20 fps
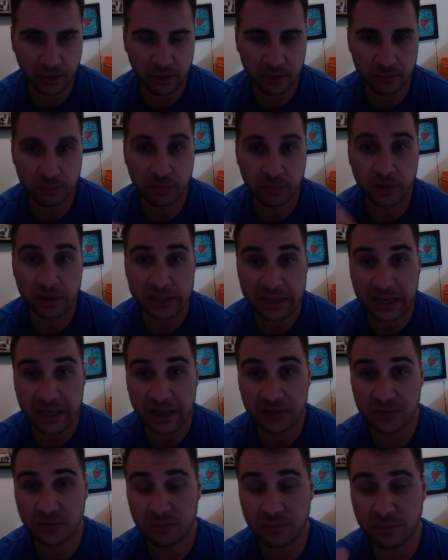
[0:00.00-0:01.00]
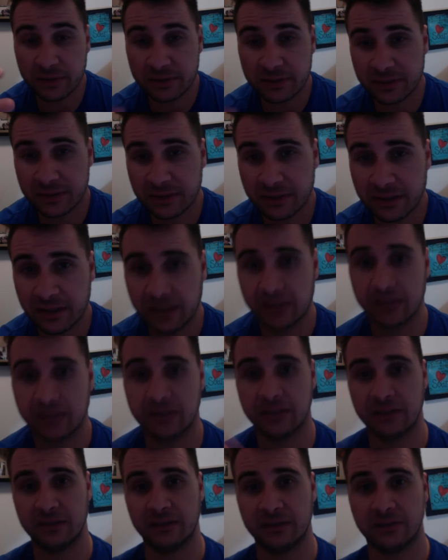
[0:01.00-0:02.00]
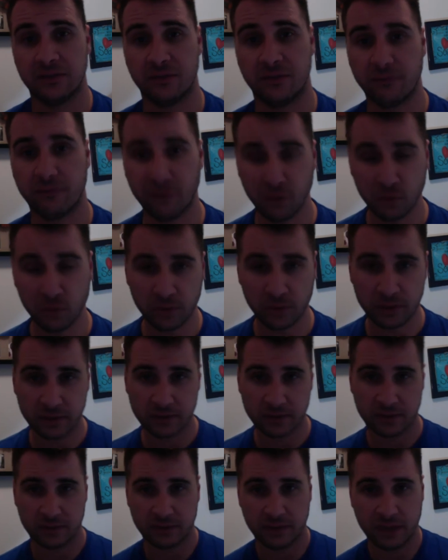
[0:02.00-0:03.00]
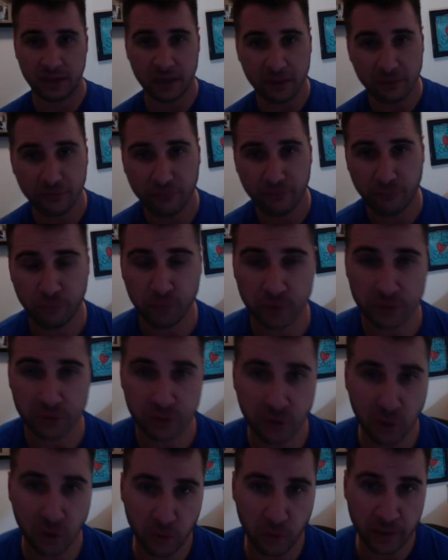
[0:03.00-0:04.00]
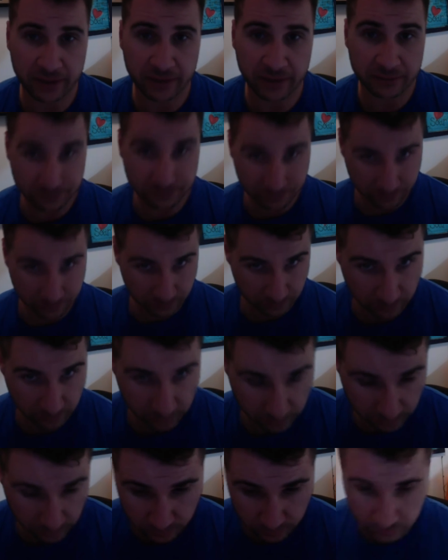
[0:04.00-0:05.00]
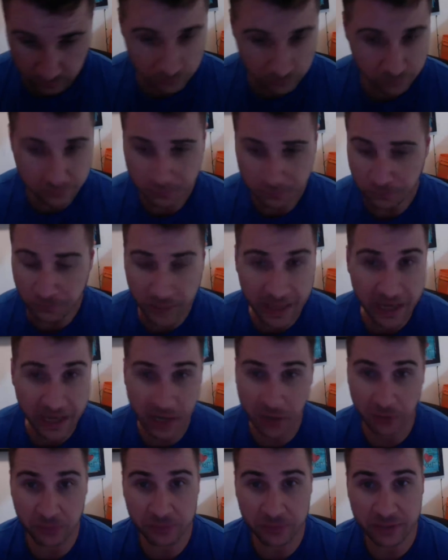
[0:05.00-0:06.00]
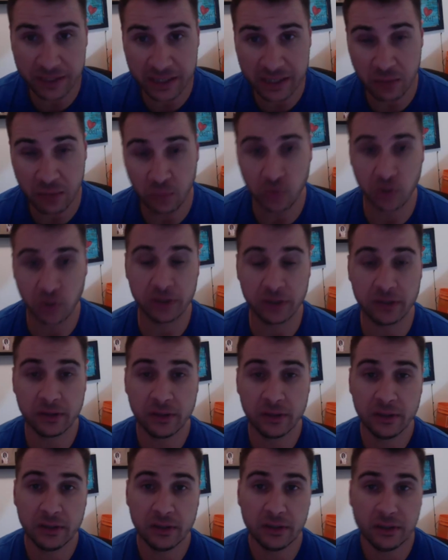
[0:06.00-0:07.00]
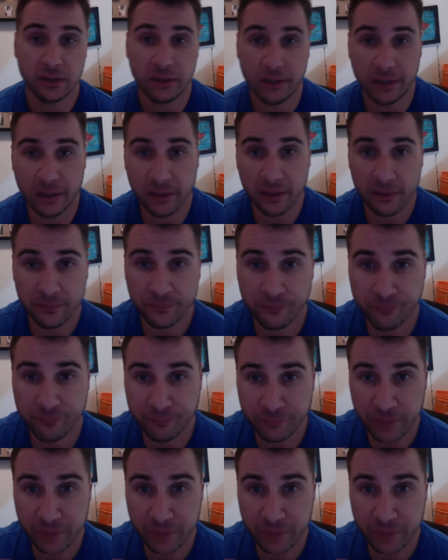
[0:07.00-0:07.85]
But yeah, so basically the fluids, if would go in, and I don't think it would go